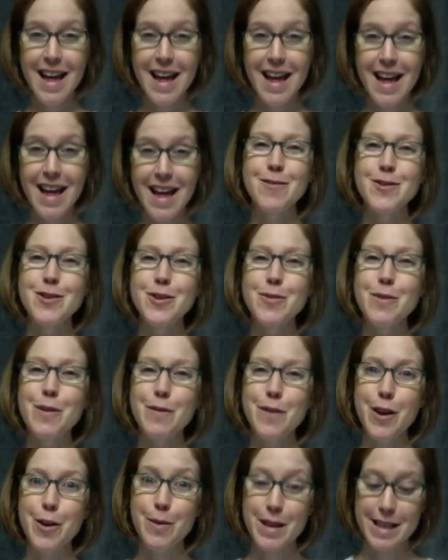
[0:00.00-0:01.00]
After
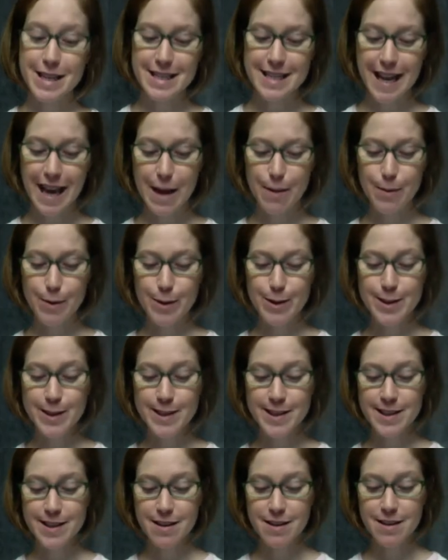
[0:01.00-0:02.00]
reviewing the
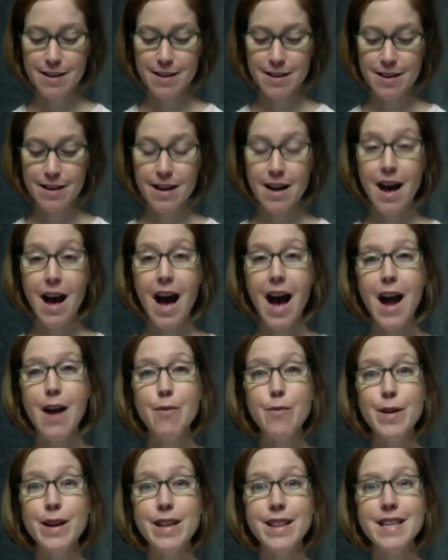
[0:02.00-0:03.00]
tables,
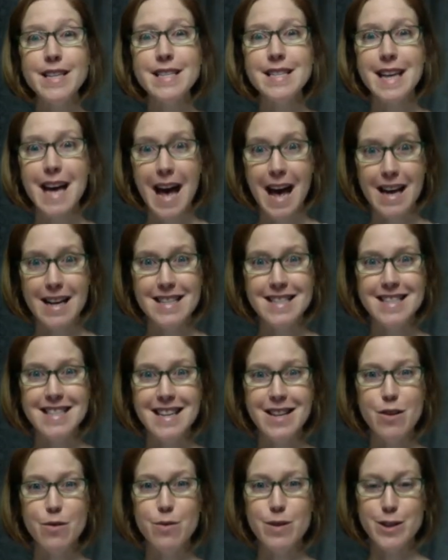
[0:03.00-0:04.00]
I read the text
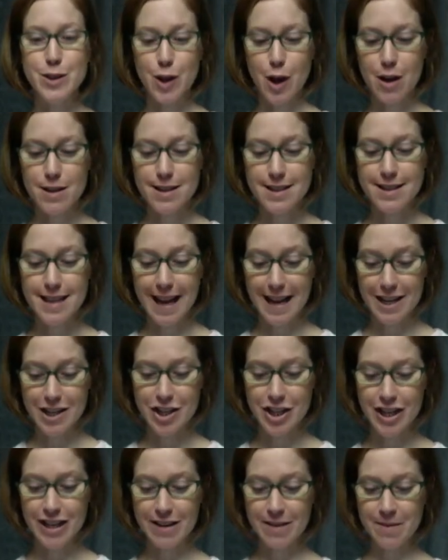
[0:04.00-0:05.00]
in the results
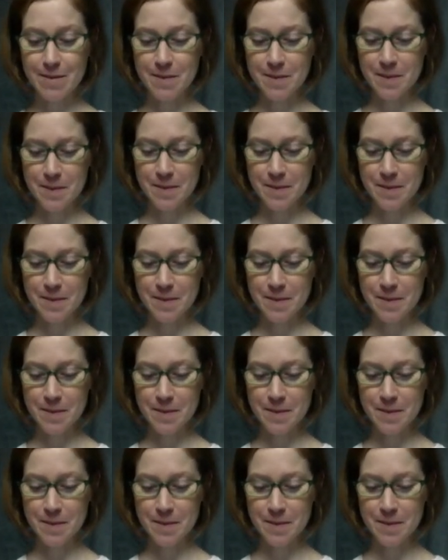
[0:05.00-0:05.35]
section.